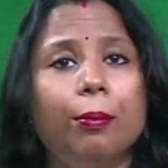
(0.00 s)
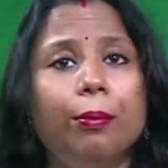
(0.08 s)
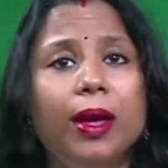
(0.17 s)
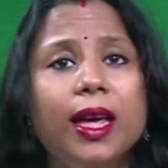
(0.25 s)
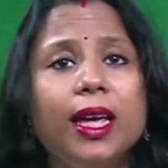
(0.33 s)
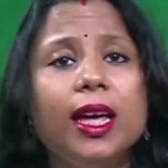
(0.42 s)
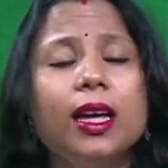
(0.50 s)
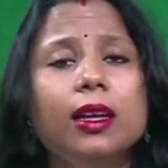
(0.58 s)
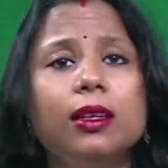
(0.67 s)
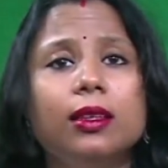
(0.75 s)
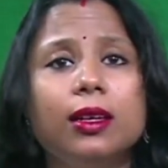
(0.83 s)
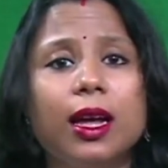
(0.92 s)
making
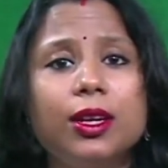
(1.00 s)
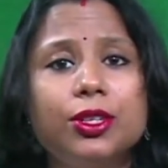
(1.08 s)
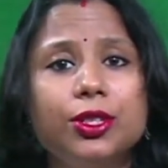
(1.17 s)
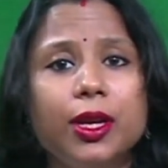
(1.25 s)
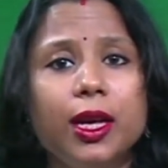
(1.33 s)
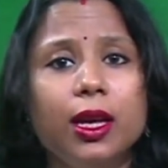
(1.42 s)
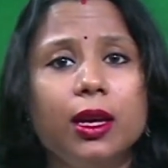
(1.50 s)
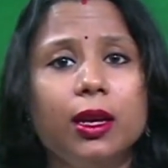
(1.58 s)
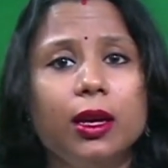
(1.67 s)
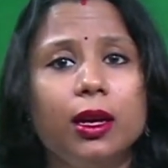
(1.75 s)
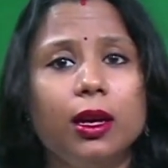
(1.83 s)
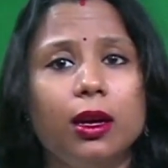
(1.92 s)
the country
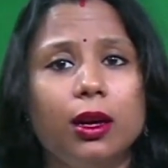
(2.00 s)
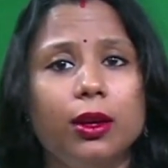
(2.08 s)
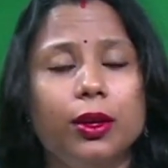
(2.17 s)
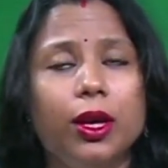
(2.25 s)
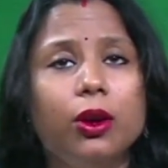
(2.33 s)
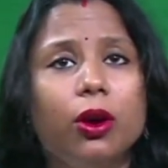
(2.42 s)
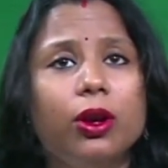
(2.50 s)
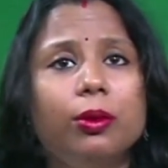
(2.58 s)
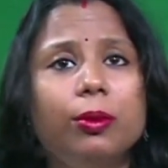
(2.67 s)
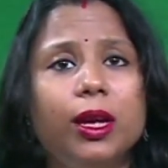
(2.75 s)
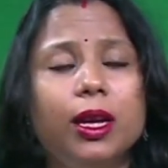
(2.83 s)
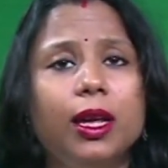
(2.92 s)

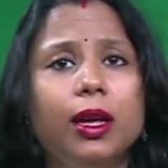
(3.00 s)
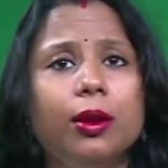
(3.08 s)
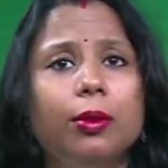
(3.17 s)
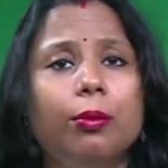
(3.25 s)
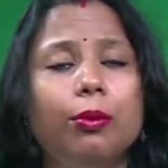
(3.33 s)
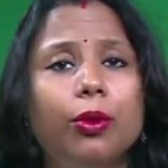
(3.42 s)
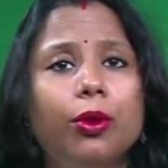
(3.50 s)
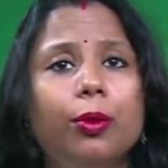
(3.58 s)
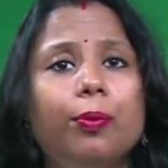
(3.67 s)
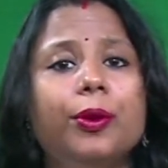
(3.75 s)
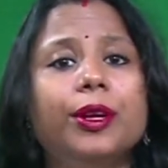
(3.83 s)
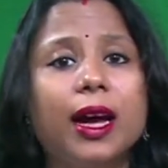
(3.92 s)
economically more
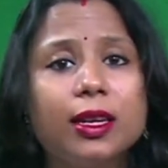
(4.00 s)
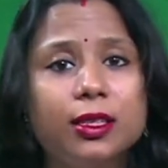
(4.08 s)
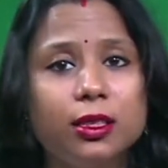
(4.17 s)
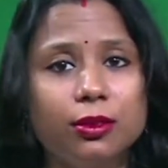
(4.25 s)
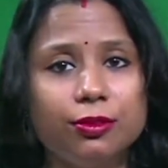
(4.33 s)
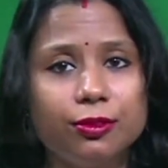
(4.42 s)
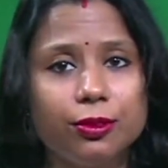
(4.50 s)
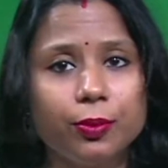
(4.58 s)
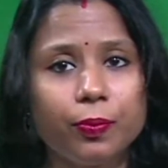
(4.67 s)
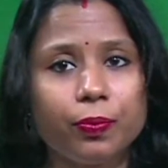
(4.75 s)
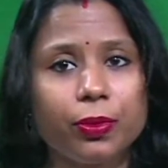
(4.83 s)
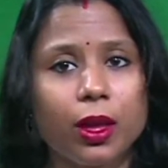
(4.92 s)
productive.
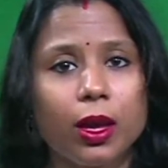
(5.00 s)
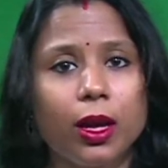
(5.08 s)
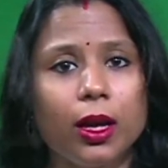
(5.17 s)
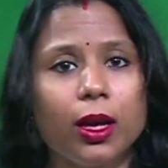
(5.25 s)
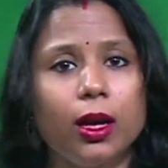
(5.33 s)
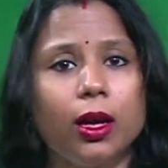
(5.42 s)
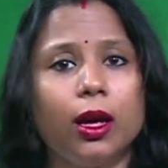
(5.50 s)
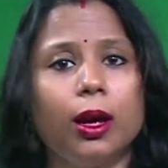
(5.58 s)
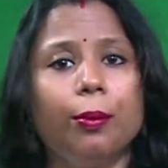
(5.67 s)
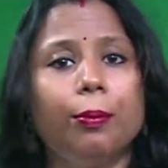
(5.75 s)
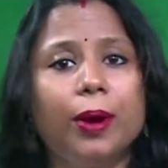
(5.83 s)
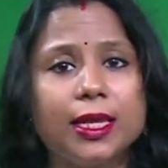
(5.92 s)

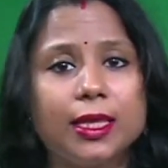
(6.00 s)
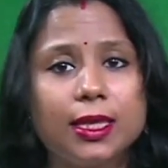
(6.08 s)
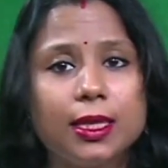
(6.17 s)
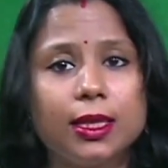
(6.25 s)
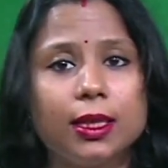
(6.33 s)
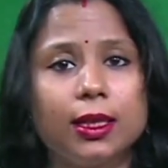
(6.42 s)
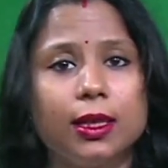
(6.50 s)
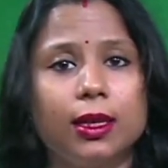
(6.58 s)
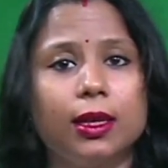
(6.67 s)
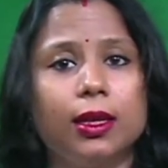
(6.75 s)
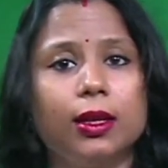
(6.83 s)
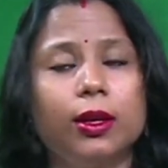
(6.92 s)
But
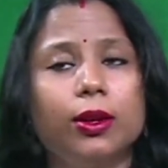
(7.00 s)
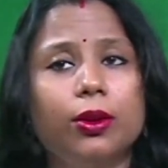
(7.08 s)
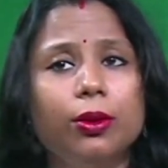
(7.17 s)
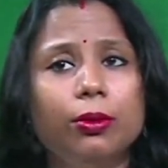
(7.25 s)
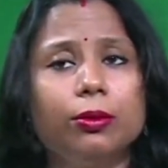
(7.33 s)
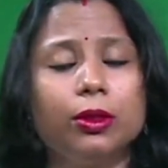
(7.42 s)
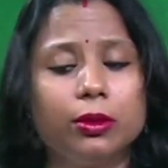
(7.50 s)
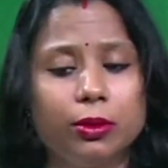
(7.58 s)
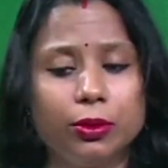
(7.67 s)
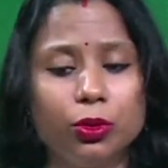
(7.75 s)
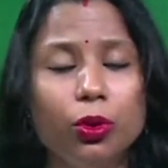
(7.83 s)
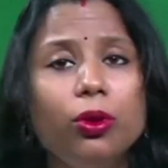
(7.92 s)

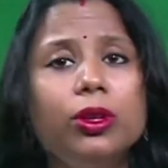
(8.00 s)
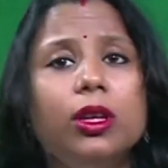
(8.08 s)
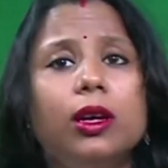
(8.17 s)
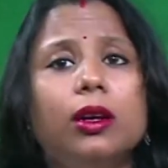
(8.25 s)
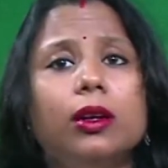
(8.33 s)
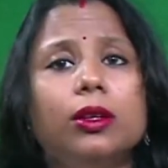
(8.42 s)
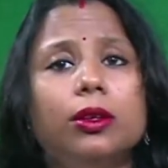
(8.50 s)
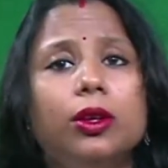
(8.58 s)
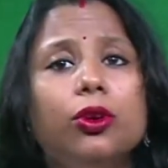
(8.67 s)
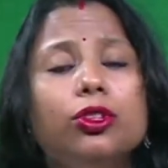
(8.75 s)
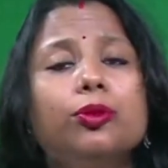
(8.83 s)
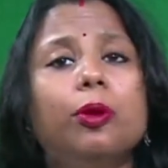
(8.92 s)
though the
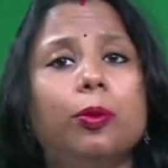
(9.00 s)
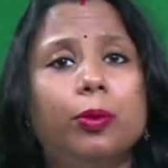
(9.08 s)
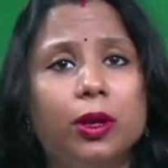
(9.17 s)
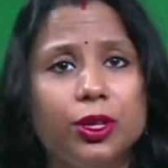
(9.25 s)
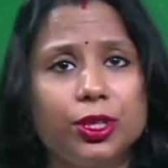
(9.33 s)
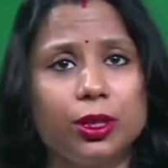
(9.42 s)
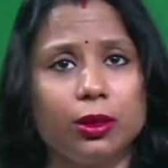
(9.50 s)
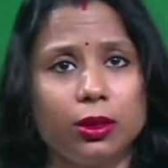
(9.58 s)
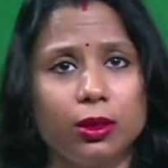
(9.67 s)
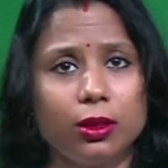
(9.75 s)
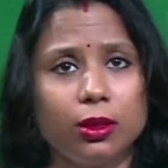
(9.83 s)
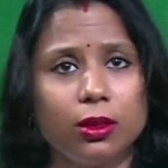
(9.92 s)
youth population
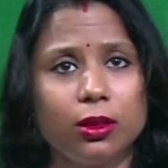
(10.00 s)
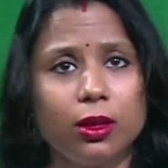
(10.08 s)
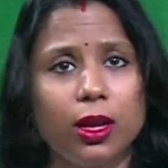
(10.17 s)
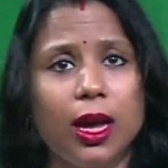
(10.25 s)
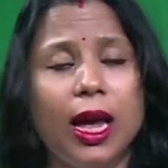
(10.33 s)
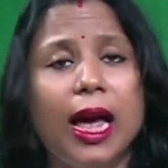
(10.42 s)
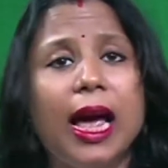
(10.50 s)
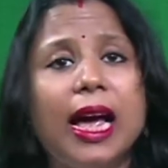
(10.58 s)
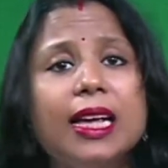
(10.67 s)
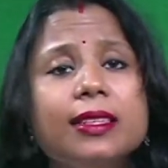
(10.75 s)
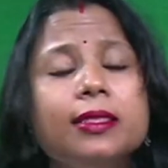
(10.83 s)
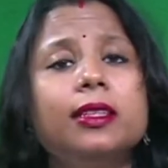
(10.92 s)

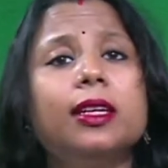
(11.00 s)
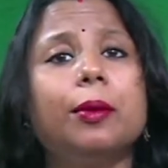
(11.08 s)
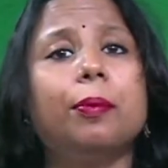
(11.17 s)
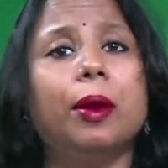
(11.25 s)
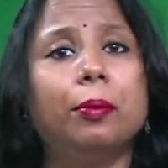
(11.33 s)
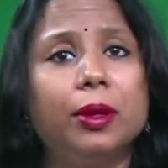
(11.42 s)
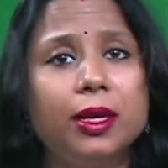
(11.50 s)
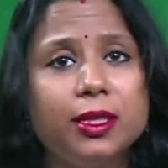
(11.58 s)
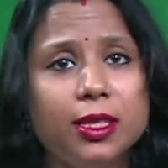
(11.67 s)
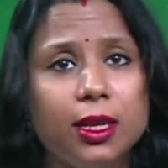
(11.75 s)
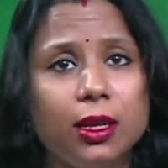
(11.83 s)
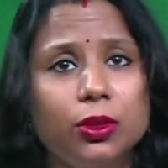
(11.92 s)
has the
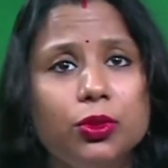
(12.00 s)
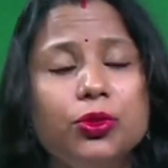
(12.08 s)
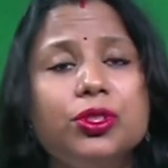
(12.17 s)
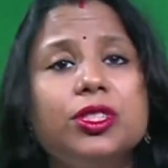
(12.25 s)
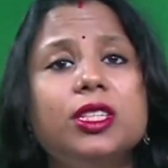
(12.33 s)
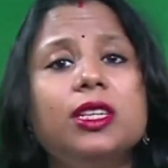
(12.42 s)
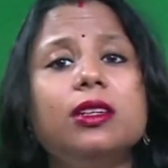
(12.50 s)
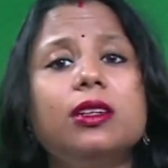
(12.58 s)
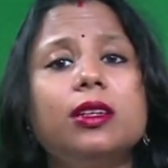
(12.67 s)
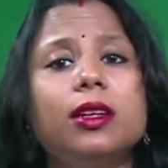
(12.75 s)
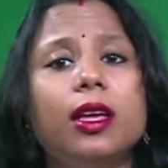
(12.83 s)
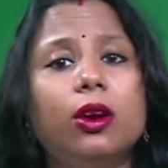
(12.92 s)
capability to
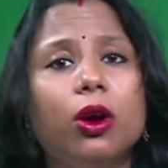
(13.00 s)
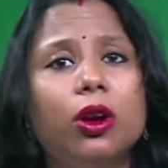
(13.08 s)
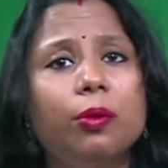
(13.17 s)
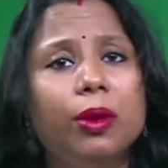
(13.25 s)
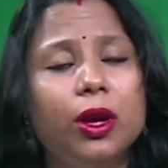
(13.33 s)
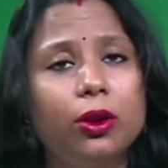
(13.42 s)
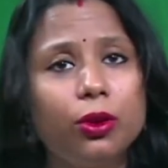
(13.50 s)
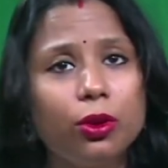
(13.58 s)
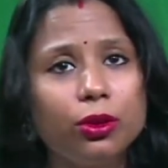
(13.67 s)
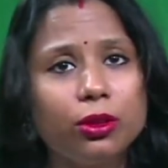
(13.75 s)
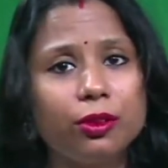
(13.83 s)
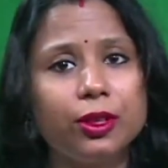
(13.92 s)
steer the economic
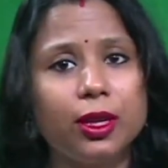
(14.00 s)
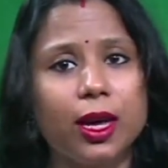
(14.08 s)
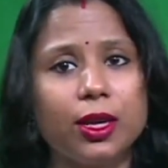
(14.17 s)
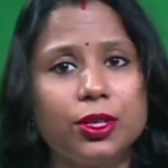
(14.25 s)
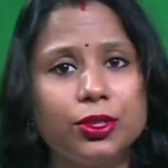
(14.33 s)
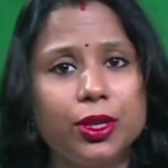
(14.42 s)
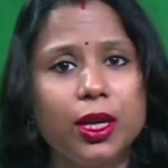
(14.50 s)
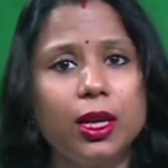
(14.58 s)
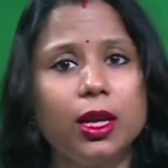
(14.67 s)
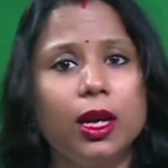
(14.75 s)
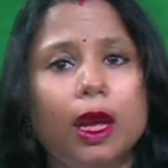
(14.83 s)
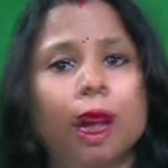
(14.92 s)
growth of the country,
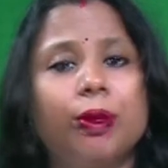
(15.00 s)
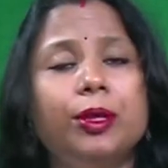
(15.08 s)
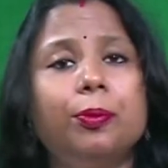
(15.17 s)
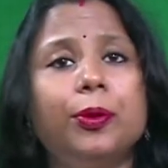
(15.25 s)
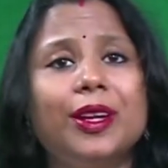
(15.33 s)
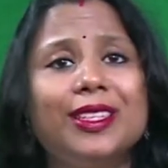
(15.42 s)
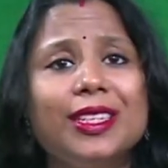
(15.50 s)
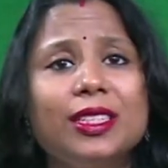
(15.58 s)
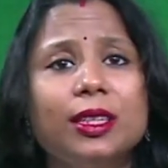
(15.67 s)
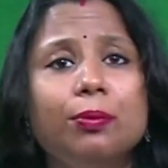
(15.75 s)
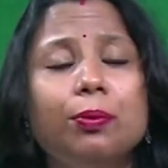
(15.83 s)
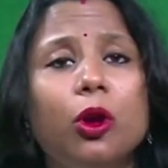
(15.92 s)
but the
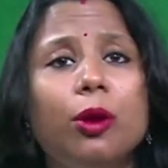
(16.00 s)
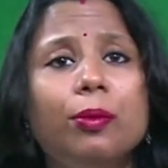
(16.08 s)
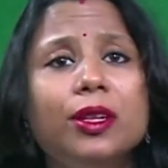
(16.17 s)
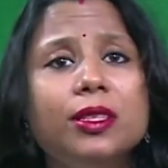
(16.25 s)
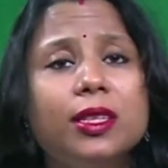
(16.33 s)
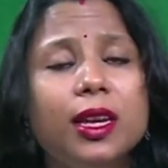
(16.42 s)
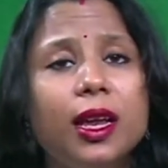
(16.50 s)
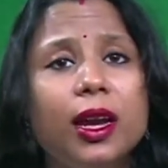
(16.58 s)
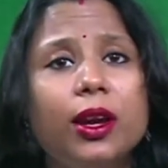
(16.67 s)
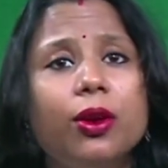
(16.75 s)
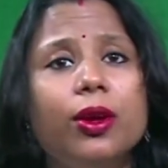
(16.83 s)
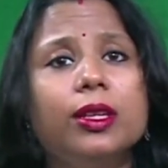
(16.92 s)
present employment
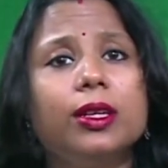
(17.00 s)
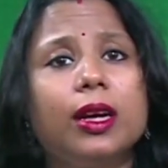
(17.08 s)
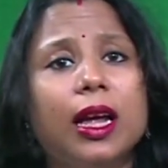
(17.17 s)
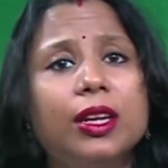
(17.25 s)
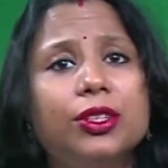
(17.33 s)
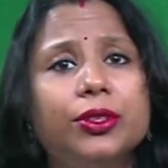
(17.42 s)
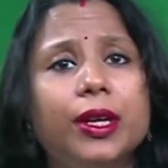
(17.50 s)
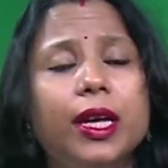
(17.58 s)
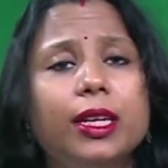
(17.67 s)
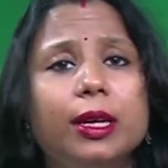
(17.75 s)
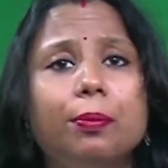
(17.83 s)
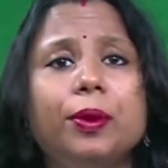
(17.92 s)
scenario in the
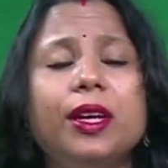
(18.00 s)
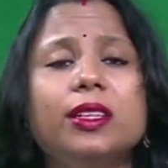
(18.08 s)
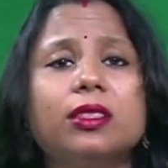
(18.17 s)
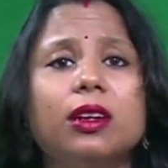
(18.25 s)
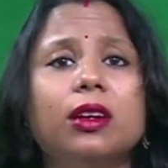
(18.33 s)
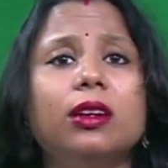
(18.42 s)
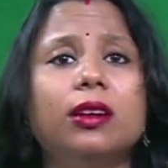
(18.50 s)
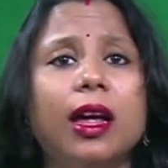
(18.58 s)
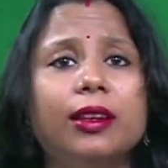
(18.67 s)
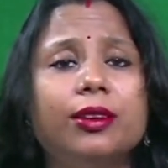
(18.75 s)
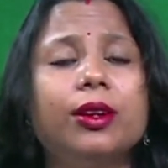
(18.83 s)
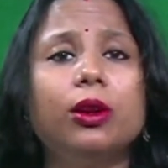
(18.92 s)
country depicts a
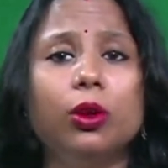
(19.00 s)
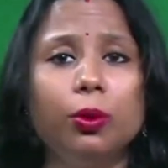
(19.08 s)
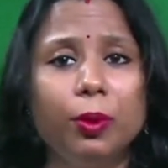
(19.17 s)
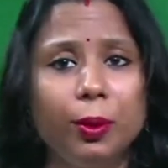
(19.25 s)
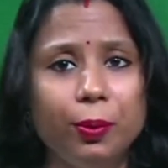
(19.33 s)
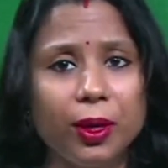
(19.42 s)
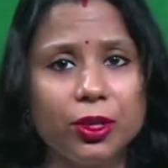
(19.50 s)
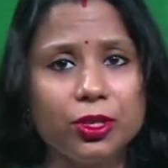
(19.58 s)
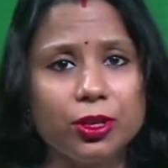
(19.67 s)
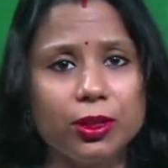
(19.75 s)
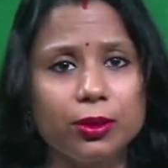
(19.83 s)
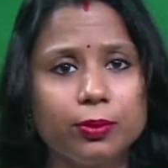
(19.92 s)
rather gloomy
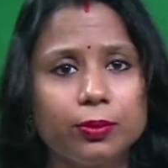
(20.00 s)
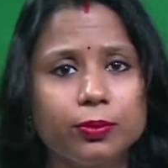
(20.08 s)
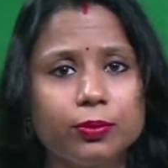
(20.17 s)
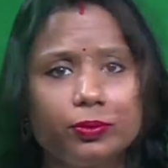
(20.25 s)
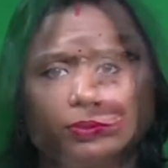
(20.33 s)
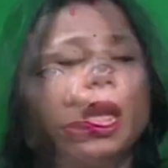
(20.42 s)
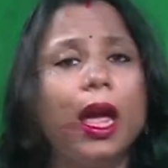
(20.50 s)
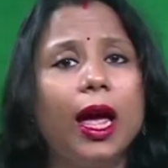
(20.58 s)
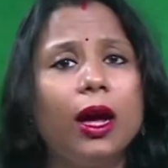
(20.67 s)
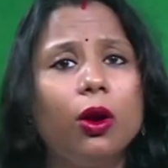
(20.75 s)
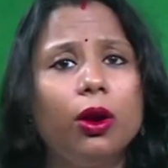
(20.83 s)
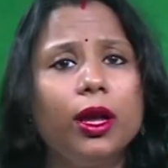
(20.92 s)
picture.
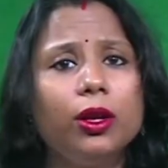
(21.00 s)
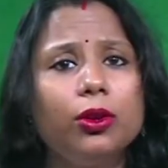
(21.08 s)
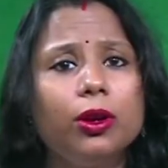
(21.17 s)
According